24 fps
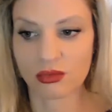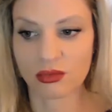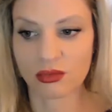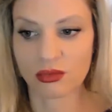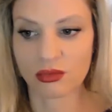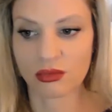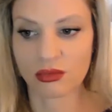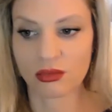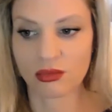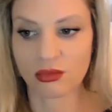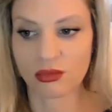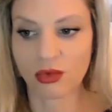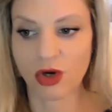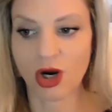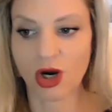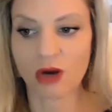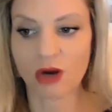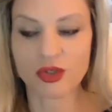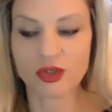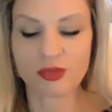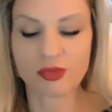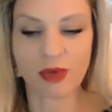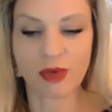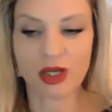we're all
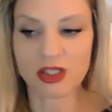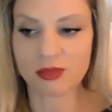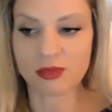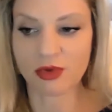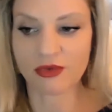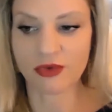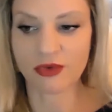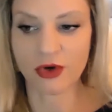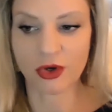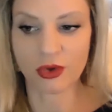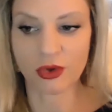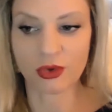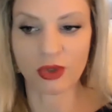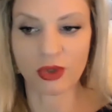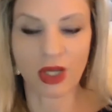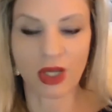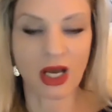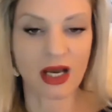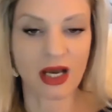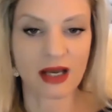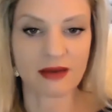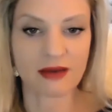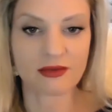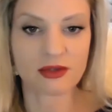responsible for our own
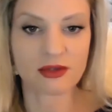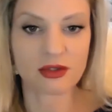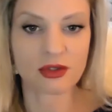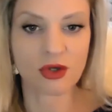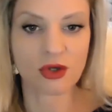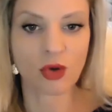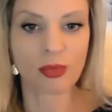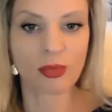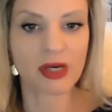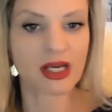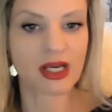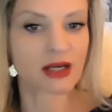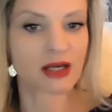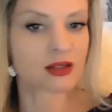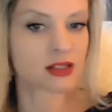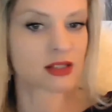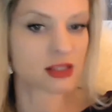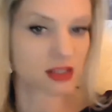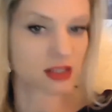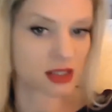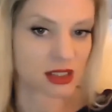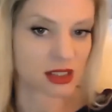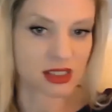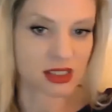lives. Nobody else is
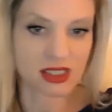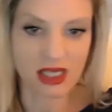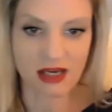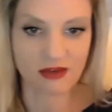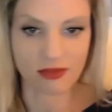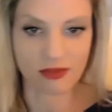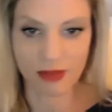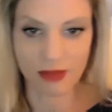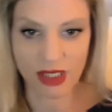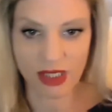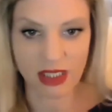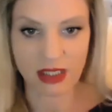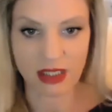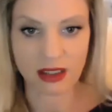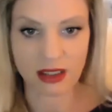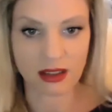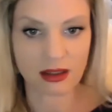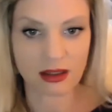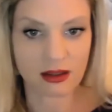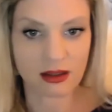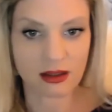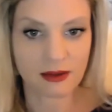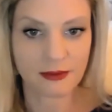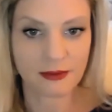going to save me,
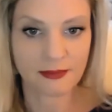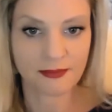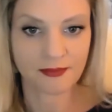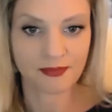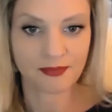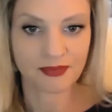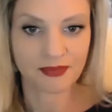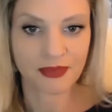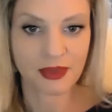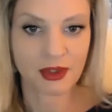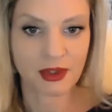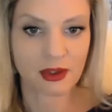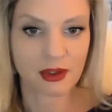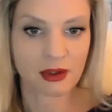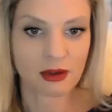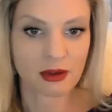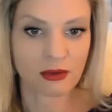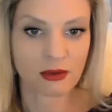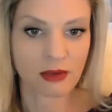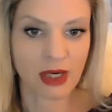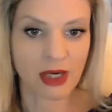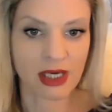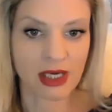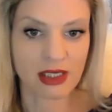
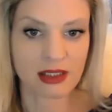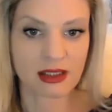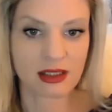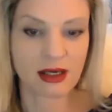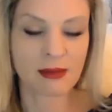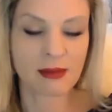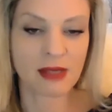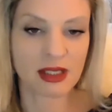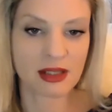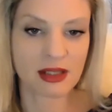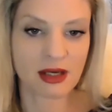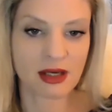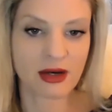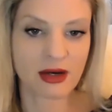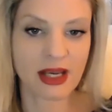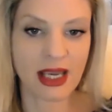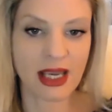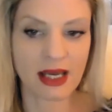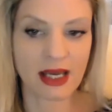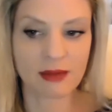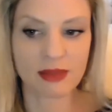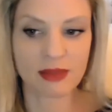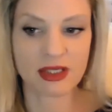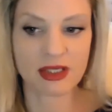right? I mean, there
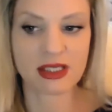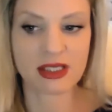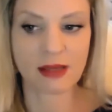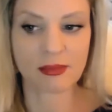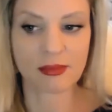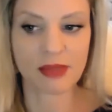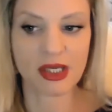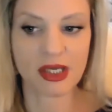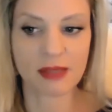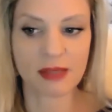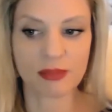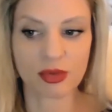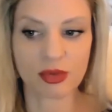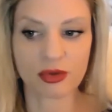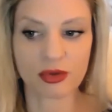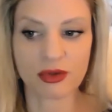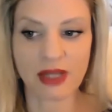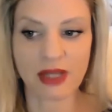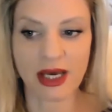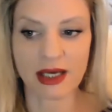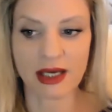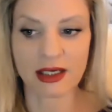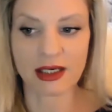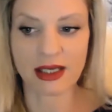can be some people
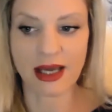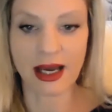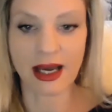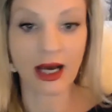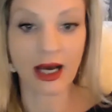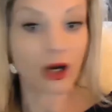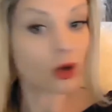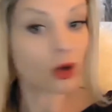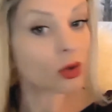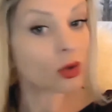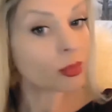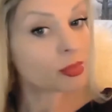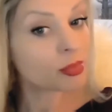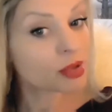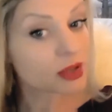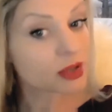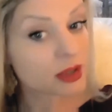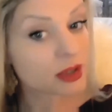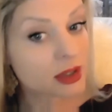that help,